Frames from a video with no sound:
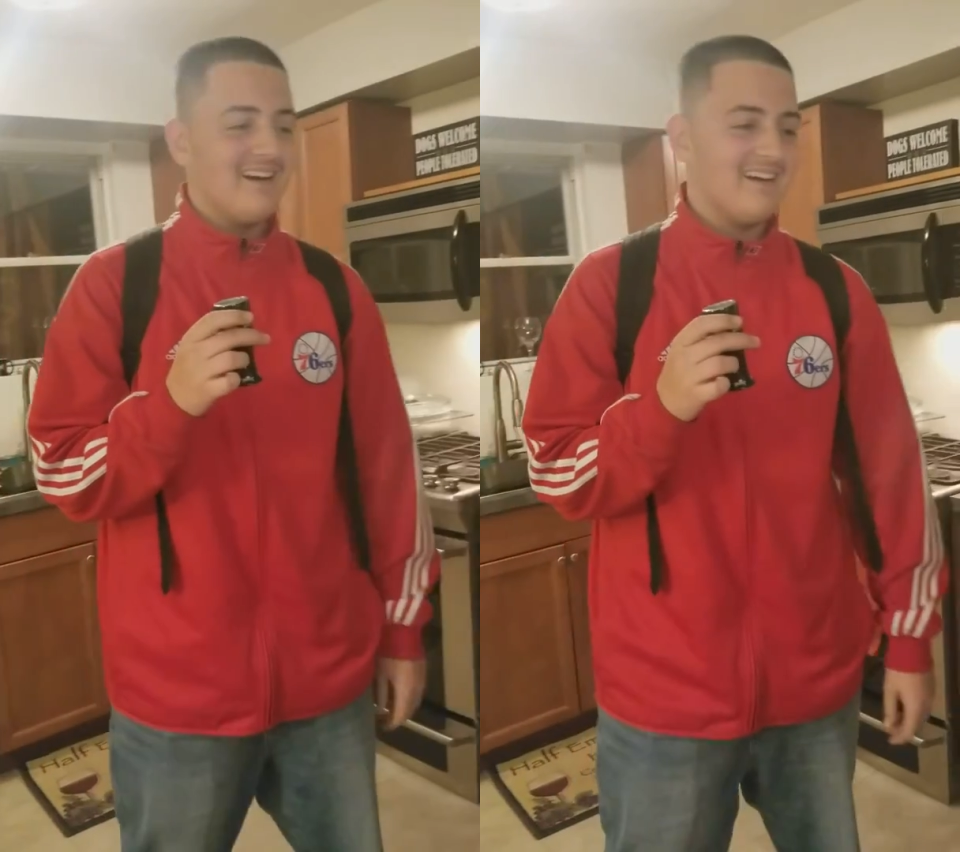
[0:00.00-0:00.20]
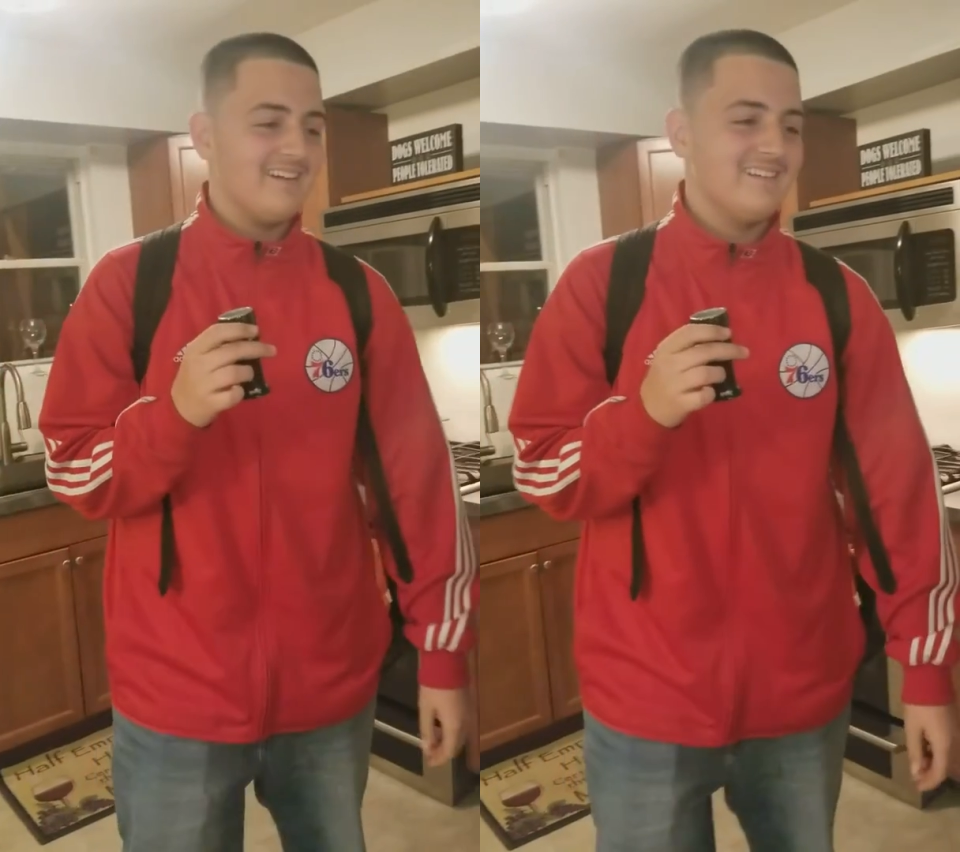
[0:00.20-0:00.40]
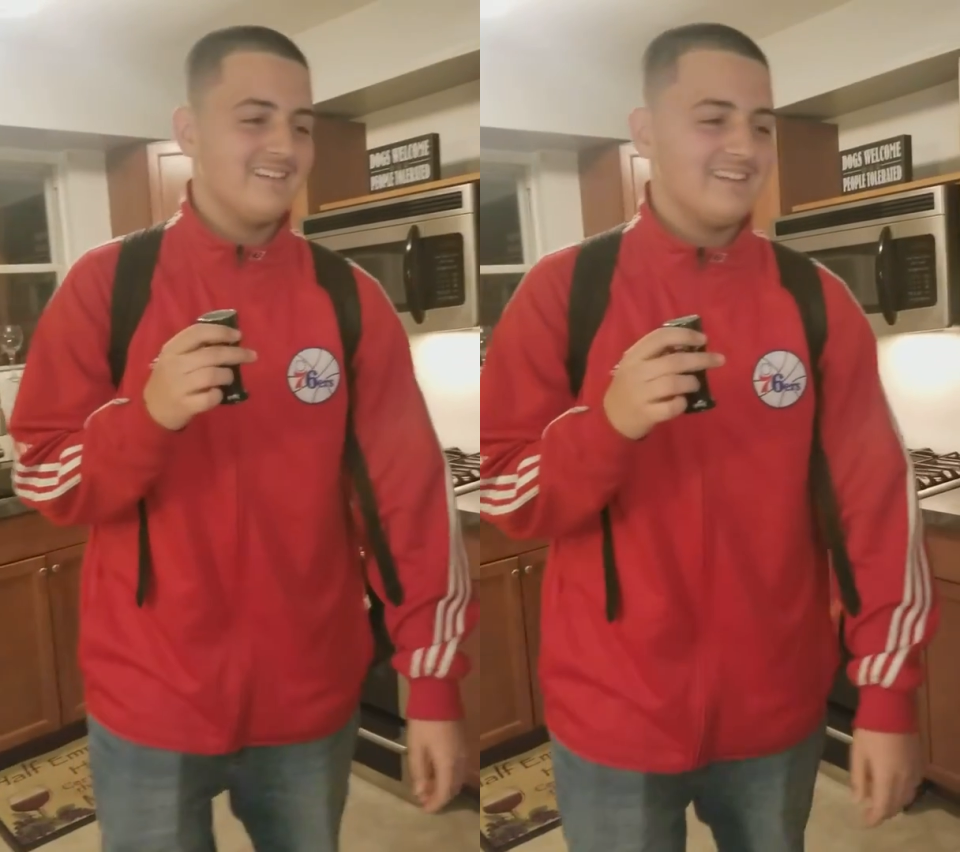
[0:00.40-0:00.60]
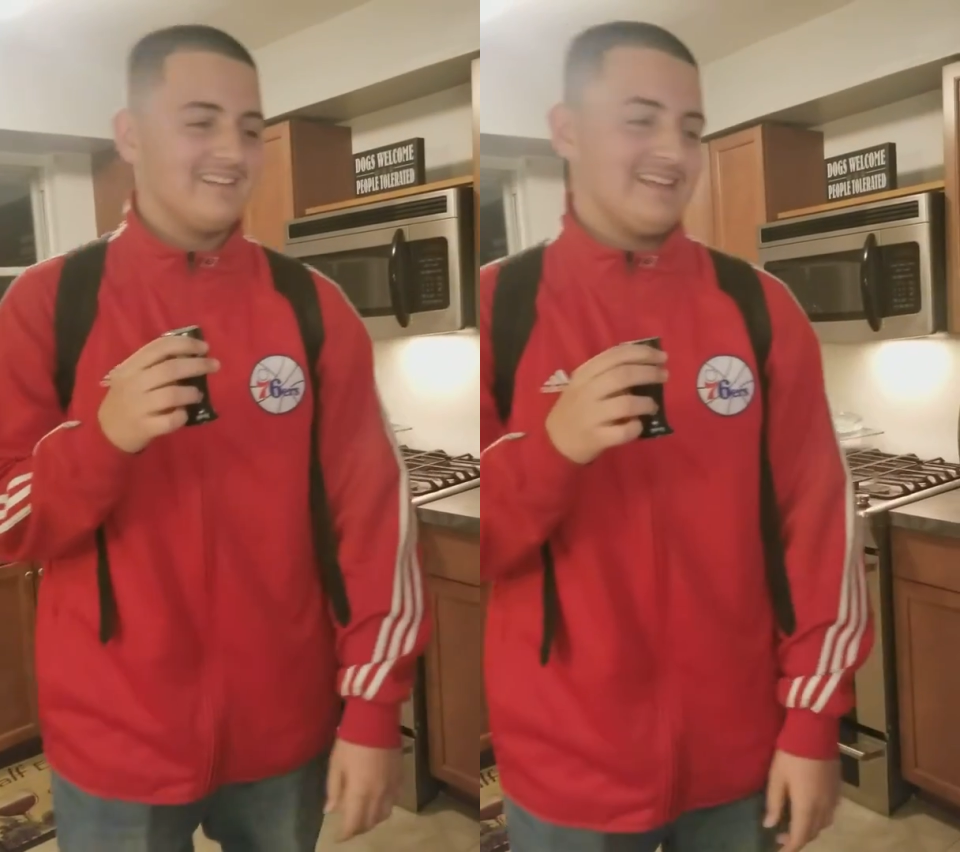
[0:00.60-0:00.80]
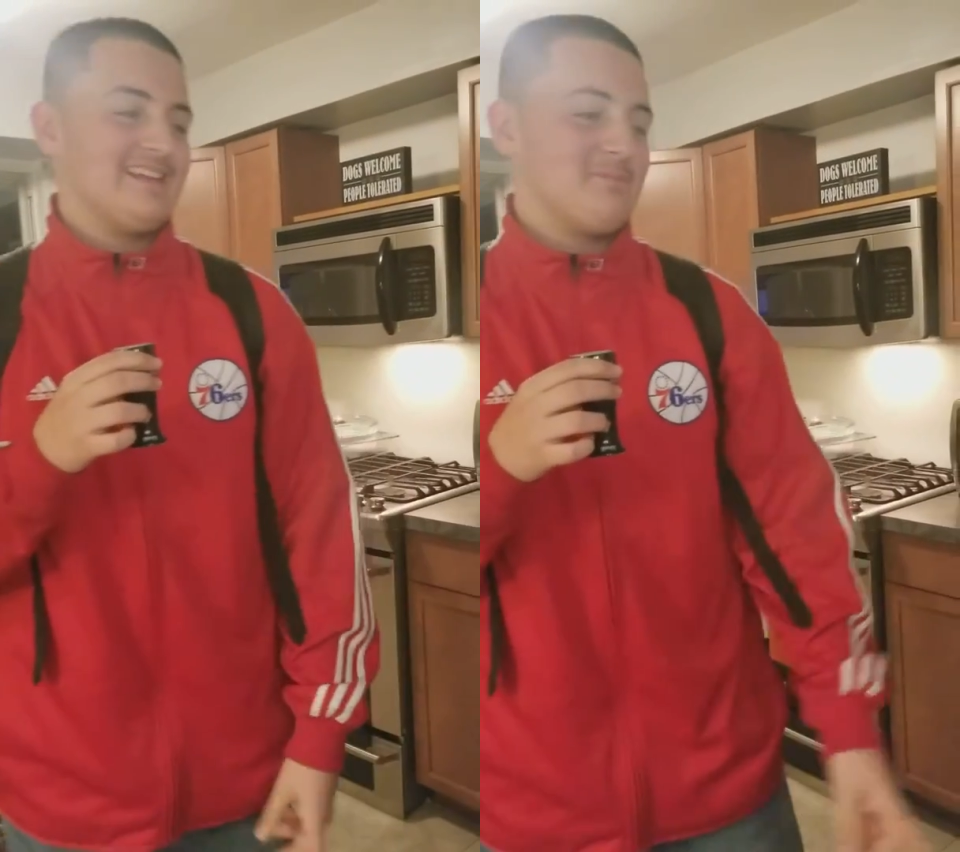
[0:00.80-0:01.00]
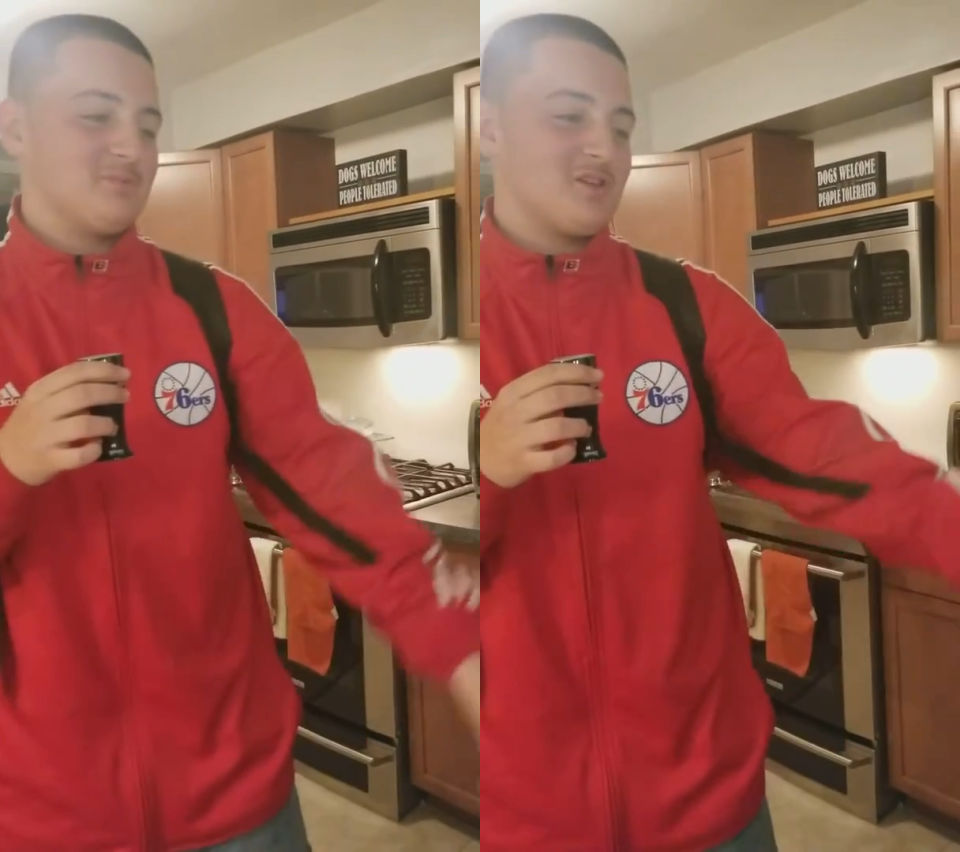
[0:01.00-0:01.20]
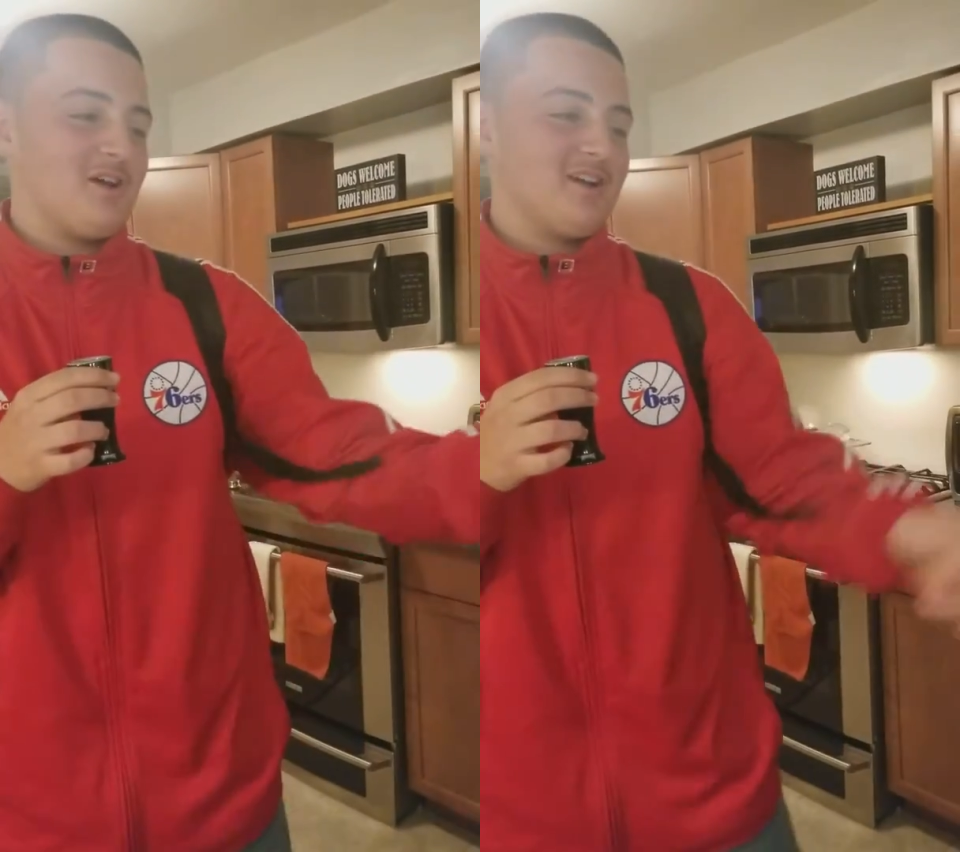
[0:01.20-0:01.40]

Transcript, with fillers: You missed. Your nipples